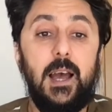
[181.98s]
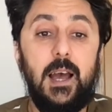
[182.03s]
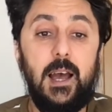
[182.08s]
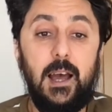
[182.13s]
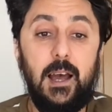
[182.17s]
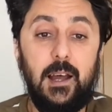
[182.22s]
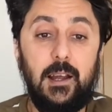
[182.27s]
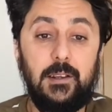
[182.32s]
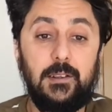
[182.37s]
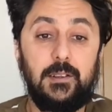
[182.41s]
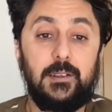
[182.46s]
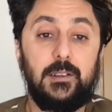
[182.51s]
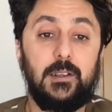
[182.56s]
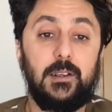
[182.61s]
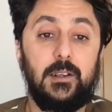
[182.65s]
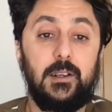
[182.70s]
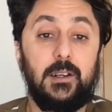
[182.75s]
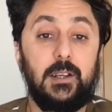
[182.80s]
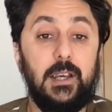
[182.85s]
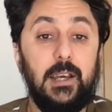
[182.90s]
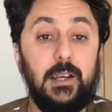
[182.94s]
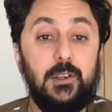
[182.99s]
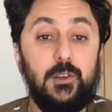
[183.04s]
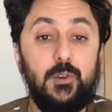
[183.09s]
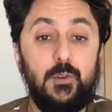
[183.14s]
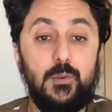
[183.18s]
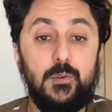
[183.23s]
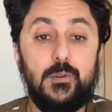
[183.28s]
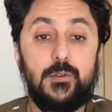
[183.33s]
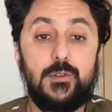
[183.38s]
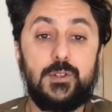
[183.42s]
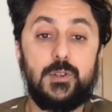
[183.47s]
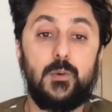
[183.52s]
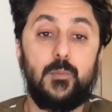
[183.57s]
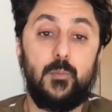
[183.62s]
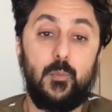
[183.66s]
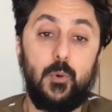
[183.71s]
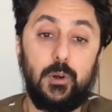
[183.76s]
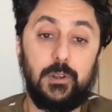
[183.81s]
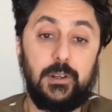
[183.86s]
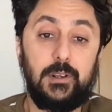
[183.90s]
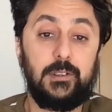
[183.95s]
and can use
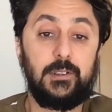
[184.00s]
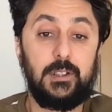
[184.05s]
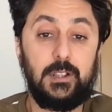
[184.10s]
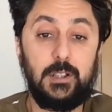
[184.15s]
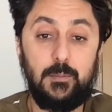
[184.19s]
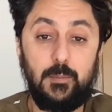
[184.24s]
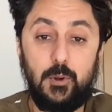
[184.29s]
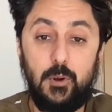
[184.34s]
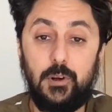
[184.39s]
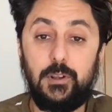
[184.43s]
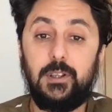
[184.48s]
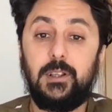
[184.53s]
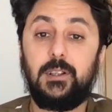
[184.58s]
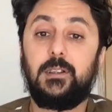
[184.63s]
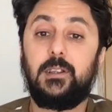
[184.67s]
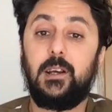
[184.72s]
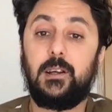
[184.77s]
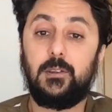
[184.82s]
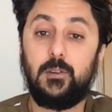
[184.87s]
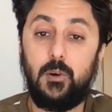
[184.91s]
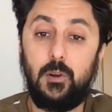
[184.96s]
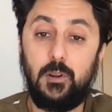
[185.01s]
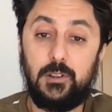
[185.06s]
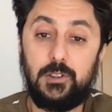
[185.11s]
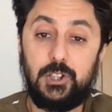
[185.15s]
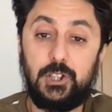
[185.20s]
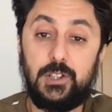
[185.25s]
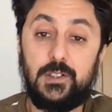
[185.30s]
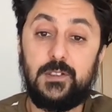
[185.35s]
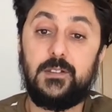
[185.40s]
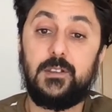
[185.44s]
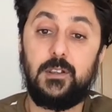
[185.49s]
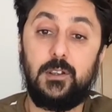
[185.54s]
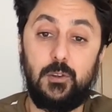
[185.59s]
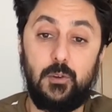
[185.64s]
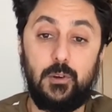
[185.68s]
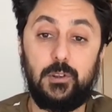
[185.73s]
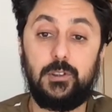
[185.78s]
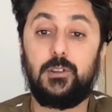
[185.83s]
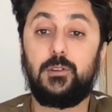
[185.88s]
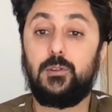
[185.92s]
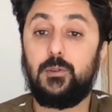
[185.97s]
modern deep learning technologies in
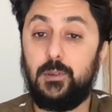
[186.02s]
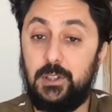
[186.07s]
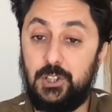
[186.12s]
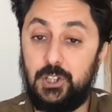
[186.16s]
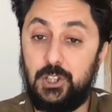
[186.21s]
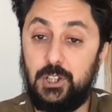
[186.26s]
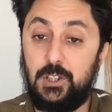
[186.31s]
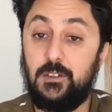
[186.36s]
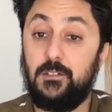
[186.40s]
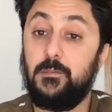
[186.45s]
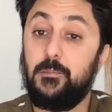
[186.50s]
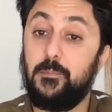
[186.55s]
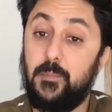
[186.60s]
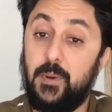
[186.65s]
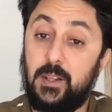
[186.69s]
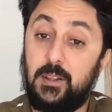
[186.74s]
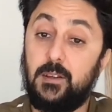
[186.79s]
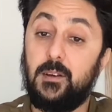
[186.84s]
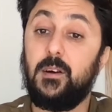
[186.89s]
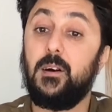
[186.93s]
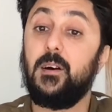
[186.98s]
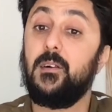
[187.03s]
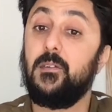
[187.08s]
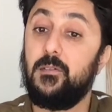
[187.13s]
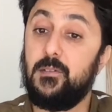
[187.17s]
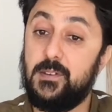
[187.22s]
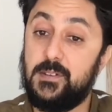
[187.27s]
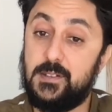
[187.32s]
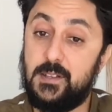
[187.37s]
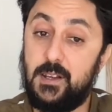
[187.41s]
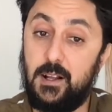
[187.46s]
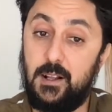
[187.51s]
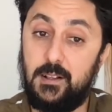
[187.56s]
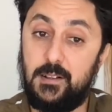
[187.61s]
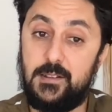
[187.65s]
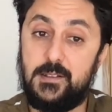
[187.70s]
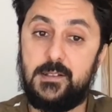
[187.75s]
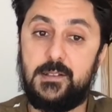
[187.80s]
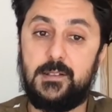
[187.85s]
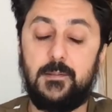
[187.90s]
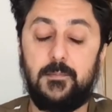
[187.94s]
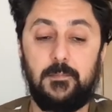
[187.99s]
order to achieve better
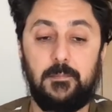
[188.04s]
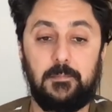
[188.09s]
results.